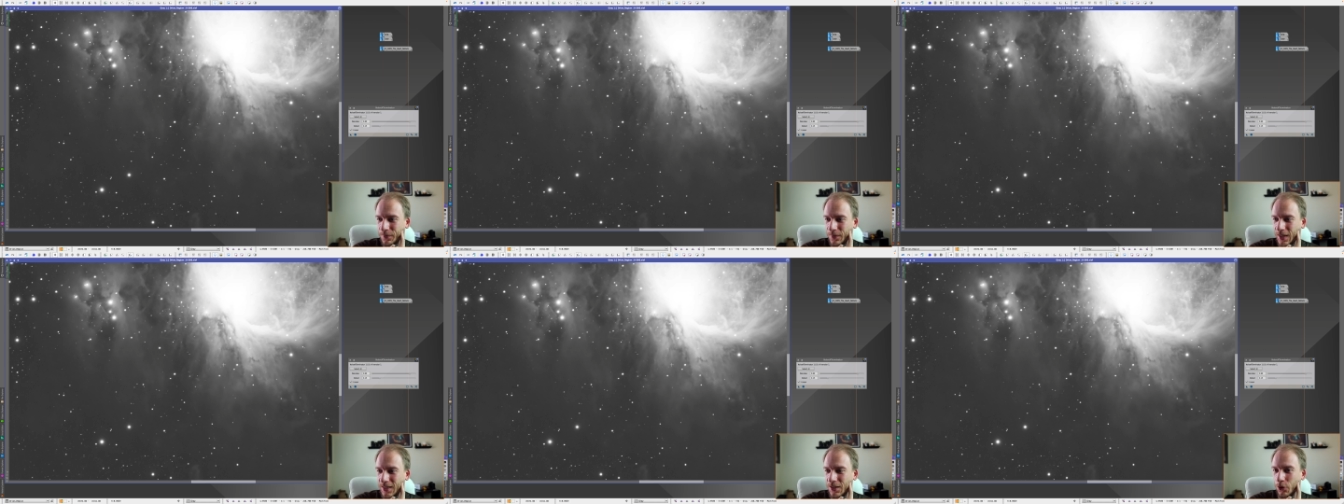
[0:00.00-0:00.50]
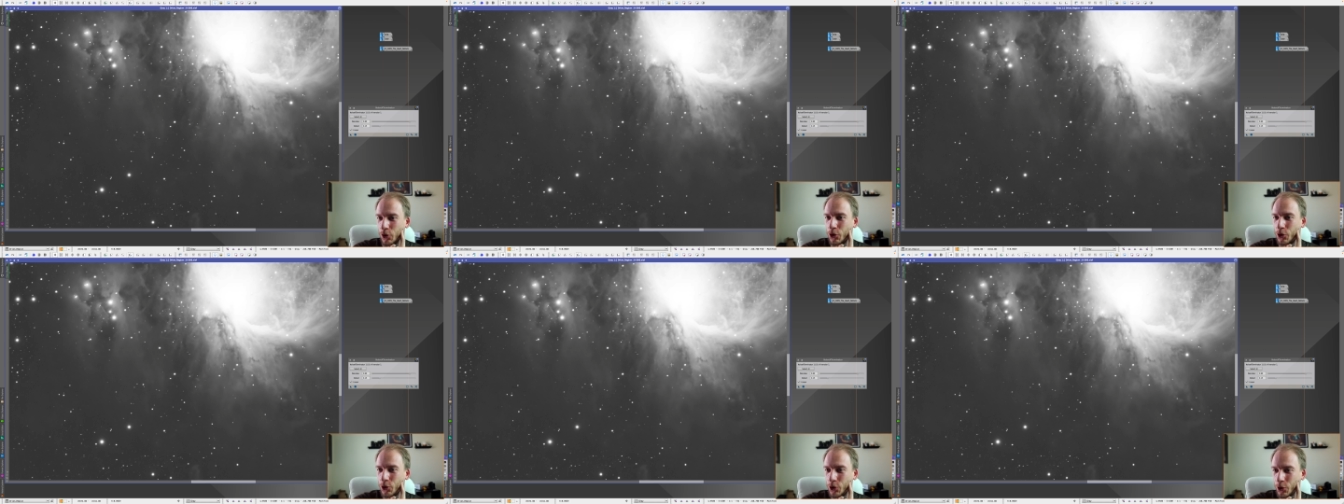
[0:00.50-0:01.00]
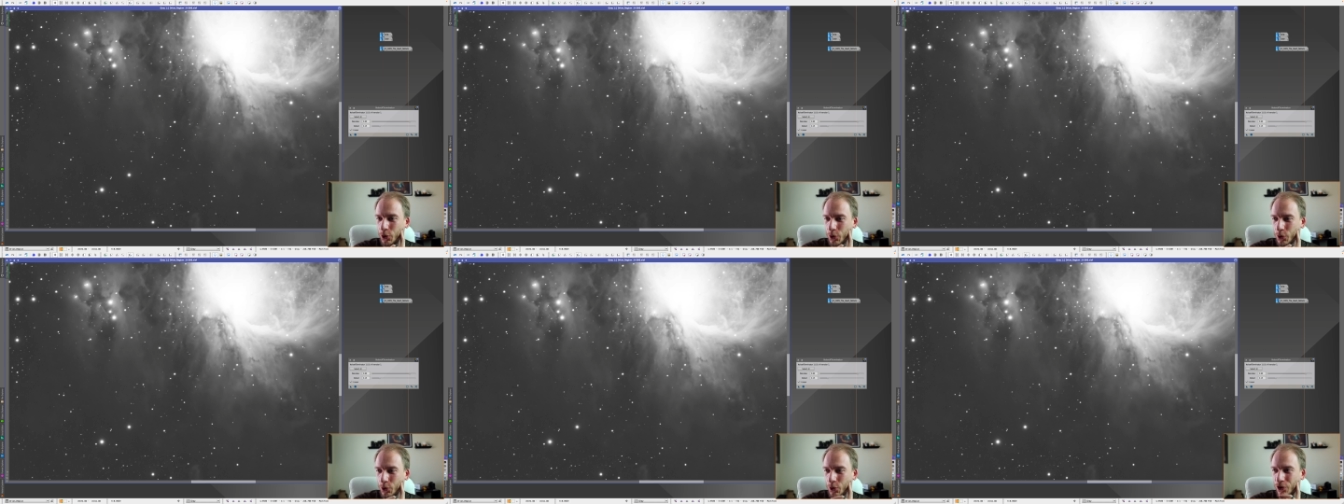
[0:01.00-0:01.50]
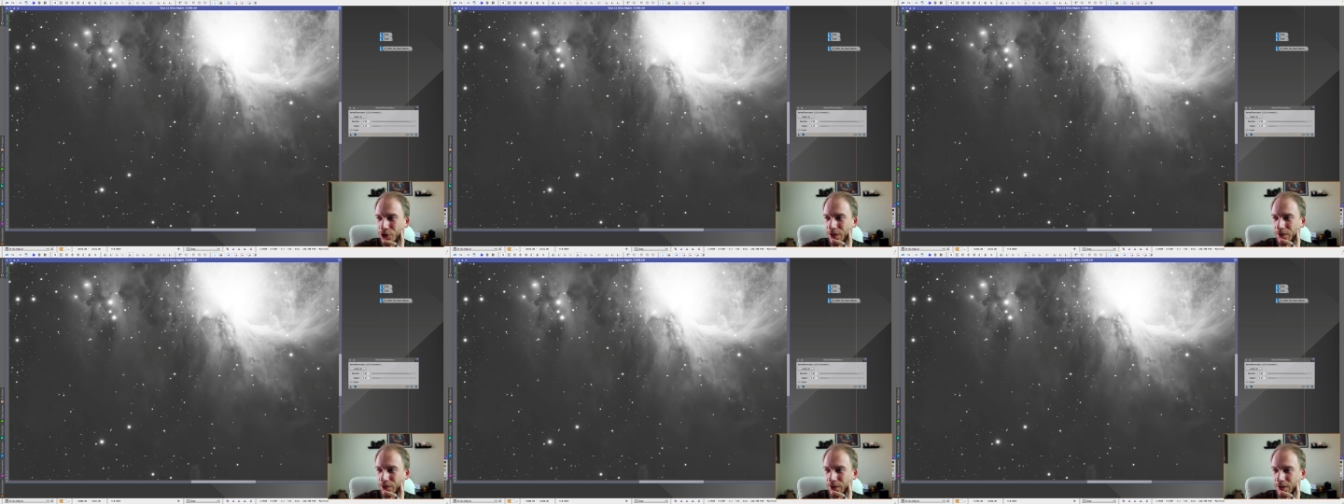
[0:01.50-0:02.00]
That's a huge
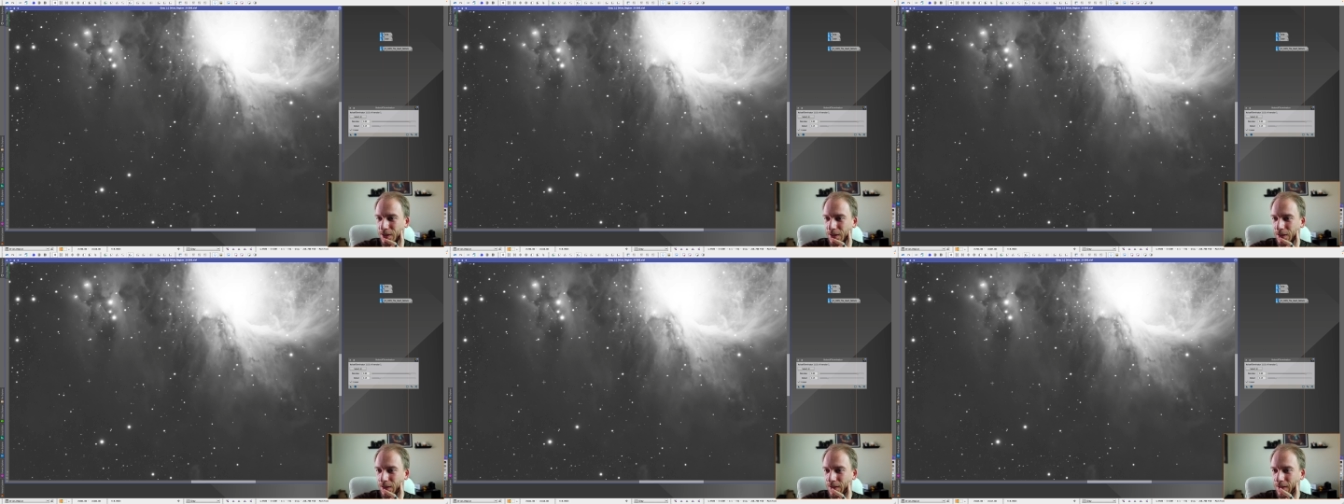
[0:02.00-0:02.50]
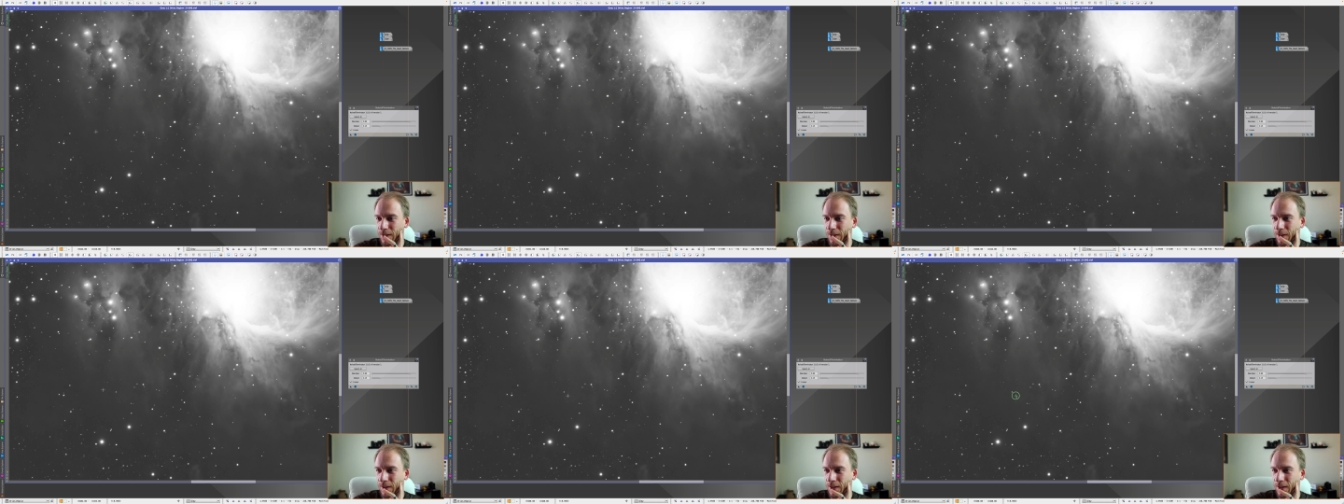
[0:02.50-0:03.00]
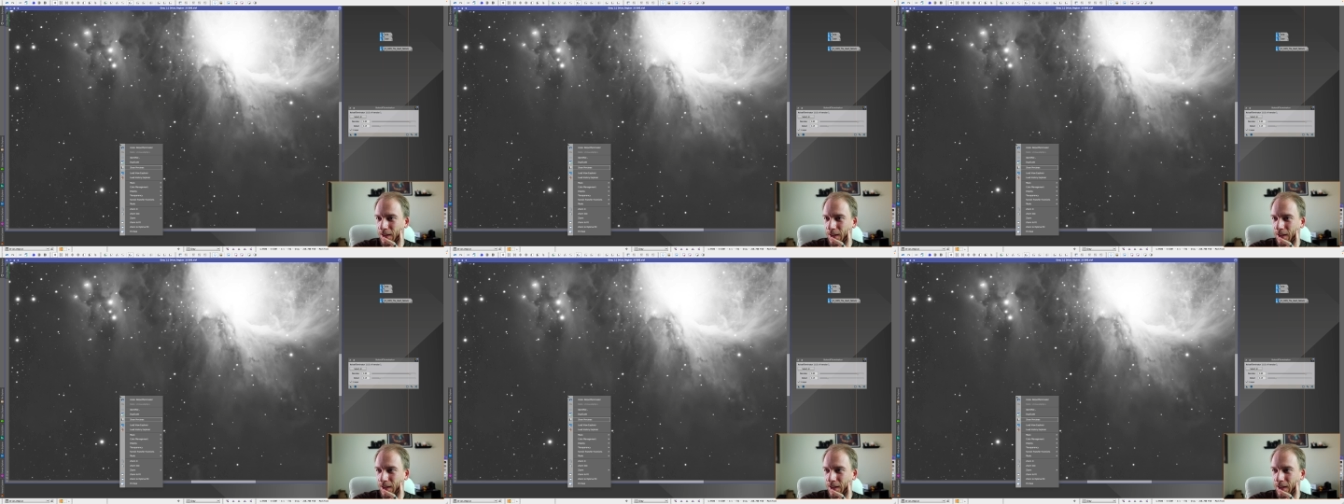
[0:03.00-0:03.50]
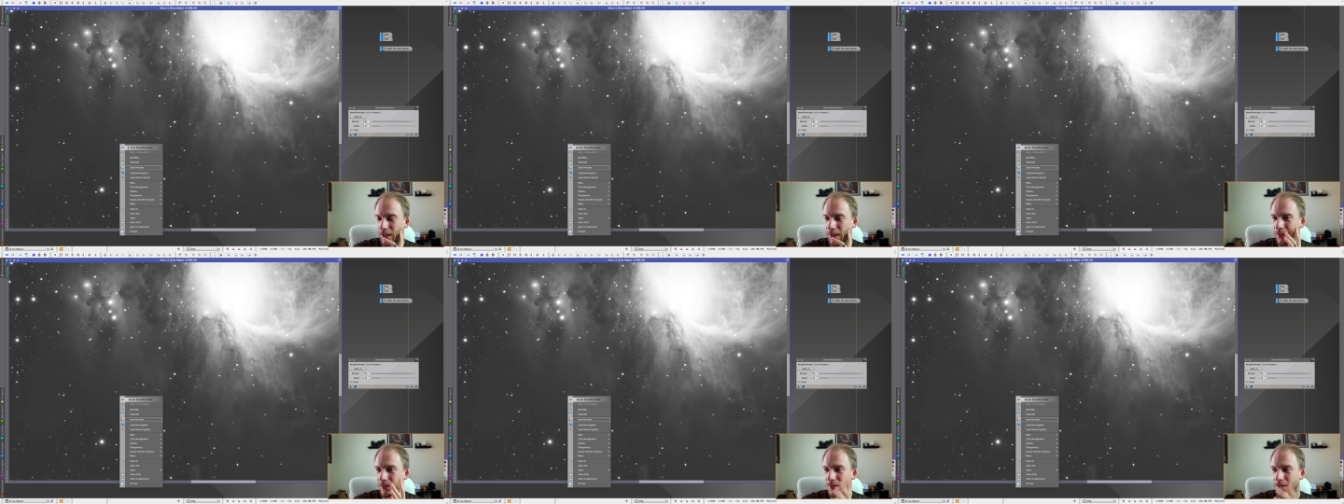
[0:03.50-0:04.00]
difference.
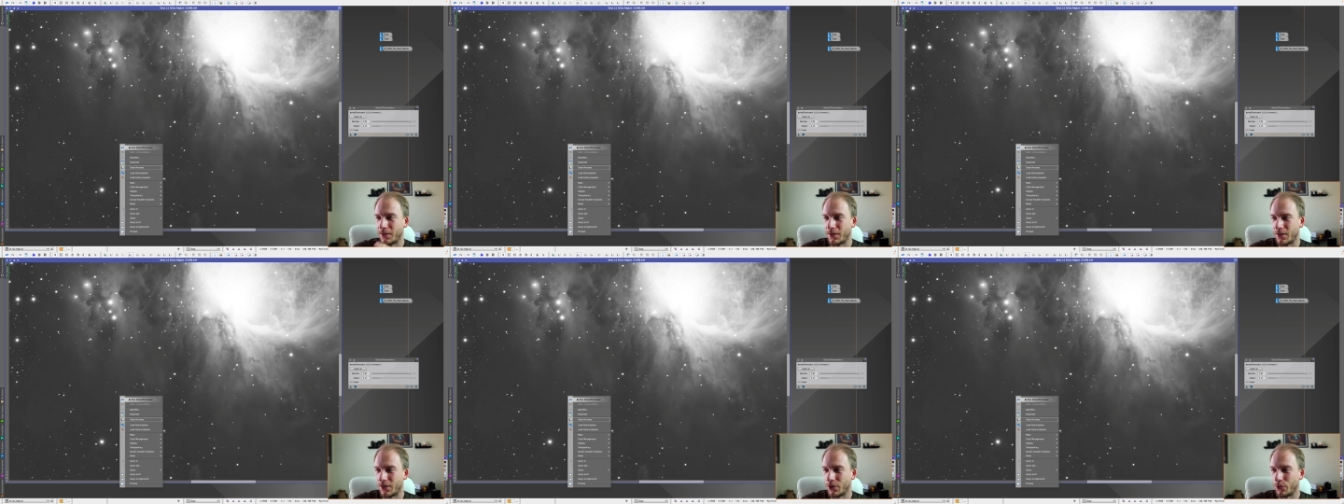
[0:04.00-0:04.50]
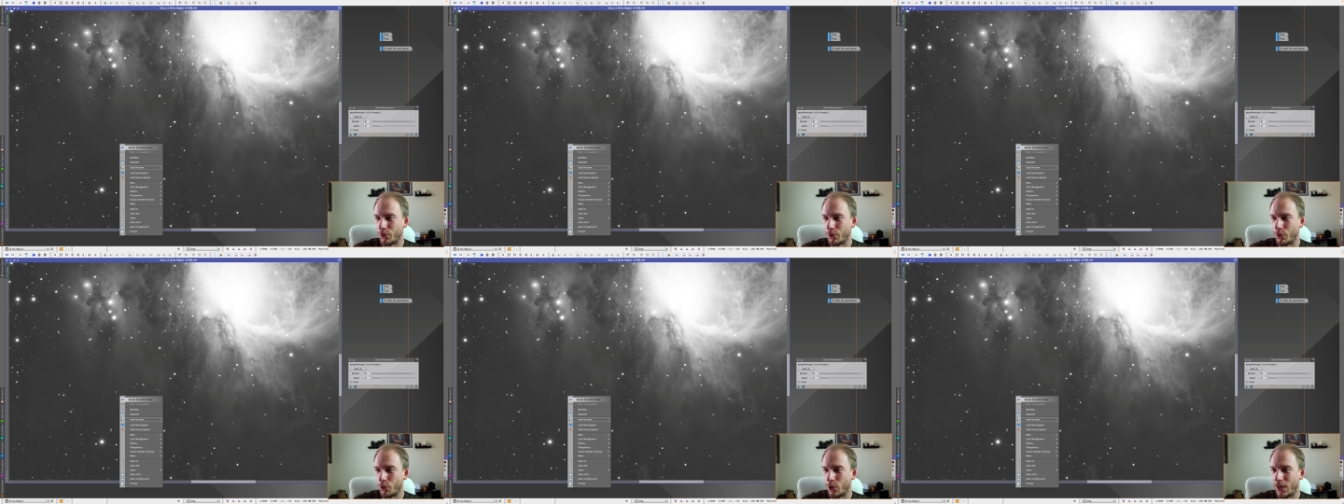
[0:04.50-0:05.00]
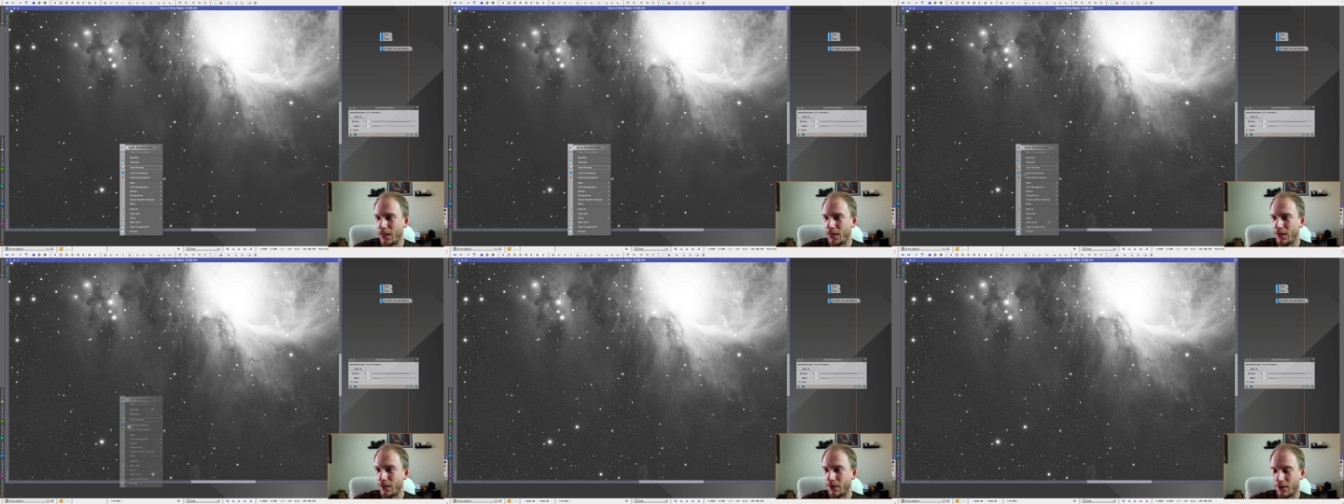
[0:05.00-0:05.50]
And so what I